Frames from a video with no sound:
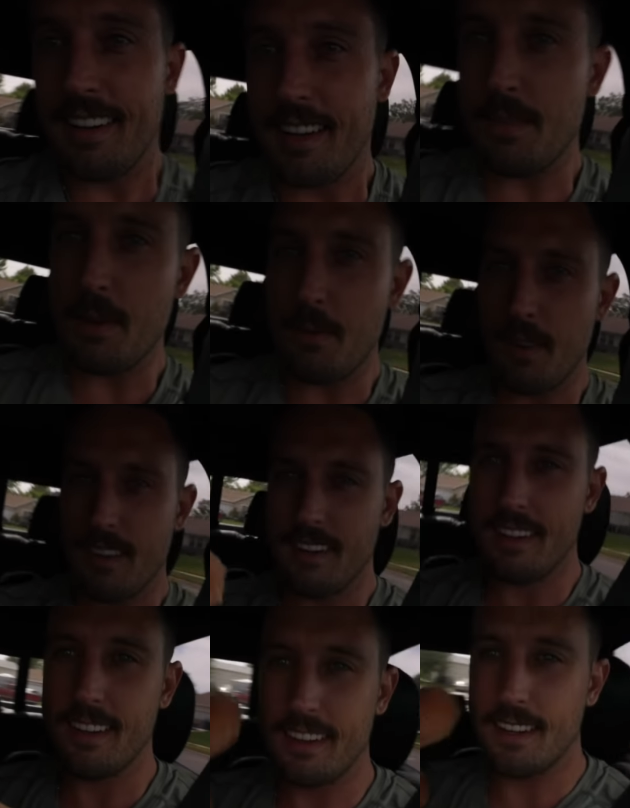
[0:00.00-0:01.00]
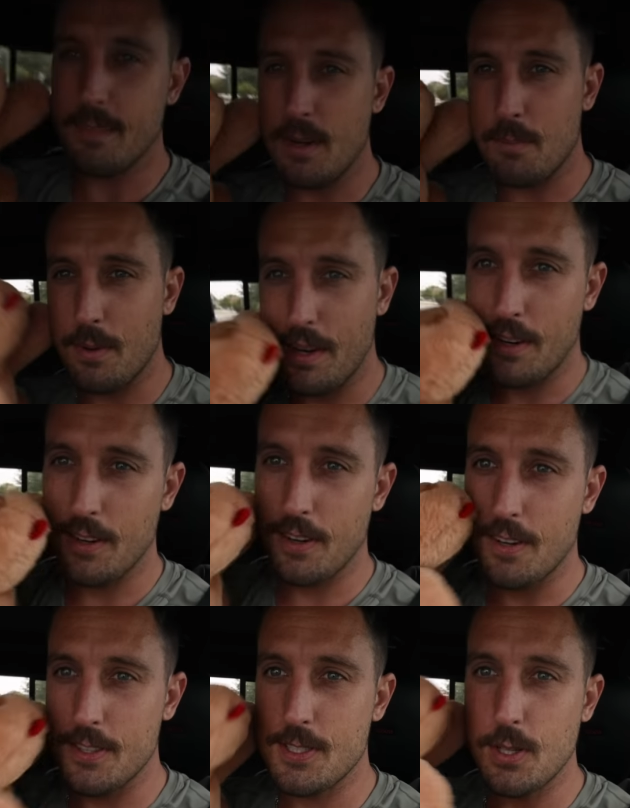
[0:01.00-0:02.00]
I'm gonna, I'm gonna bring her
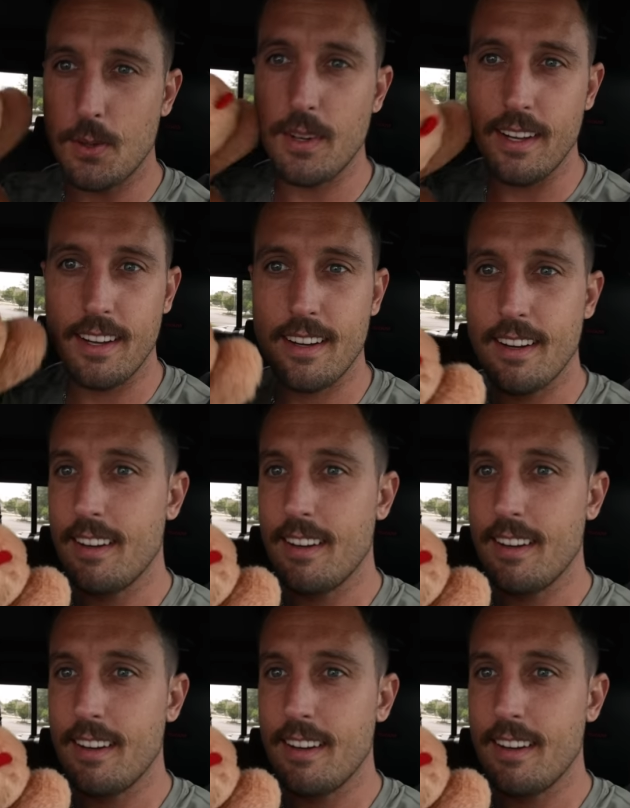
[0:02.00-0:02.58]
her toy.